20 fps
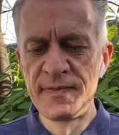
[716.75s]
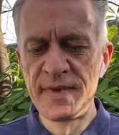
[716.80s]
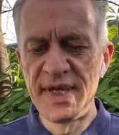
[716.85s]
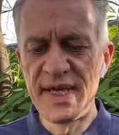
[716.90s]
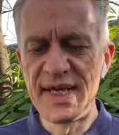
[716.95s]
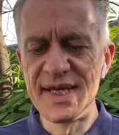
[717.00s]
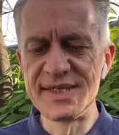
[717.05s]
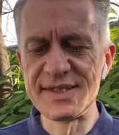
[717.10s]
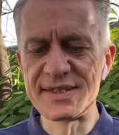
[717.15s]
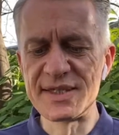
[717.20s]

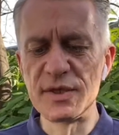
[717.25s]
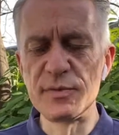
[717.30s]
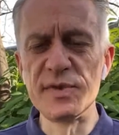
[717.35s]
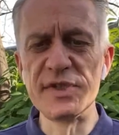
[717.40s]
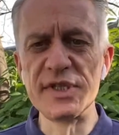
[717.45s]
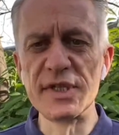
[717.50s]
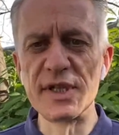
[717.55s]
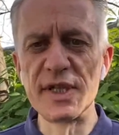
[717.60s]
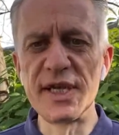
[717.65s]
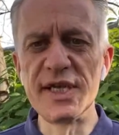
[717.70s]
it's that we
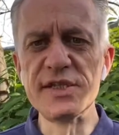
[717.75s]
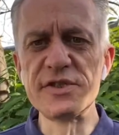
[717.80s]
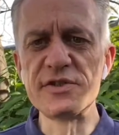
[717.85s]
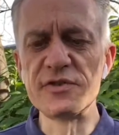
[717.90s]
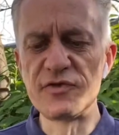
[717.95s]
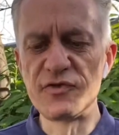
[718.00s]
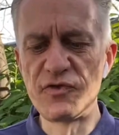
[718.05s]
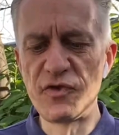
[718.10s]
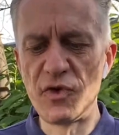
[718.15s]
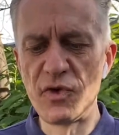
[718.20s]
delight to
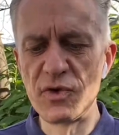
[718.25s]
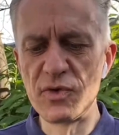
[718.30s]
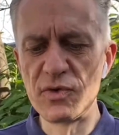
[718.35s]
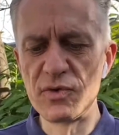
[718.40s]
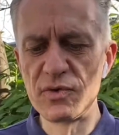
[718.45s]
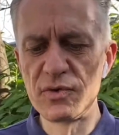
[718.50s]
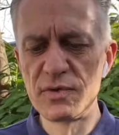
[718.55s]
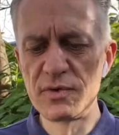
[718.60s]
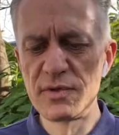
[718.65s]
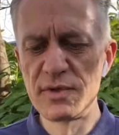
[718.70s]
follow
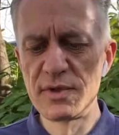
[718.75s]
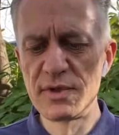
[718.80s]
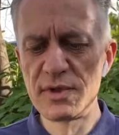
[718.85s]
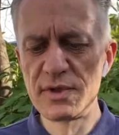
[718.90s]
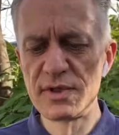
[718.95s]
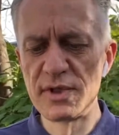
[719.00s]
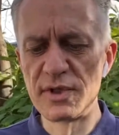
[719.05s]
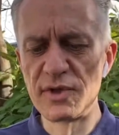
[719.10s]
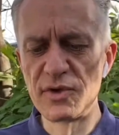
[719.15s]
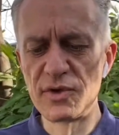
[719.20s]

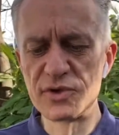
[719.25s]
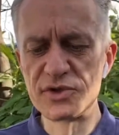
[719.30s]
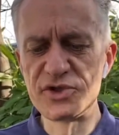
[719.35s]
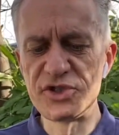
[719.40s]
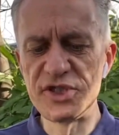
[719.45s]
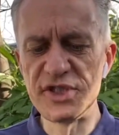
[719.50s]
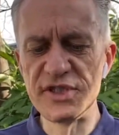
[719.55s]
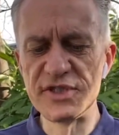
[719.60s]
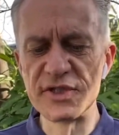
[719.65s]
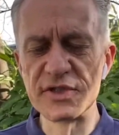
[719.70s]
the Lord
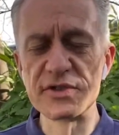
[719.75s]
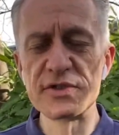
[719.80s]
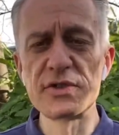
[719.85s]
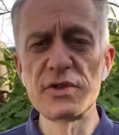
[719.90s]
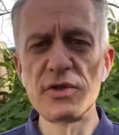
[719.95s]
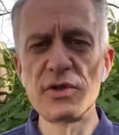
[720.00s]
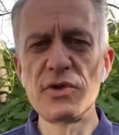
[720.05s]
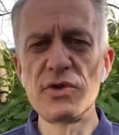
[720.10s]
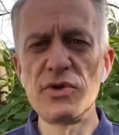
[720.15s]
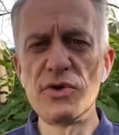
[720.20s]
Jesus,
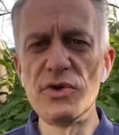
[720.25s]
who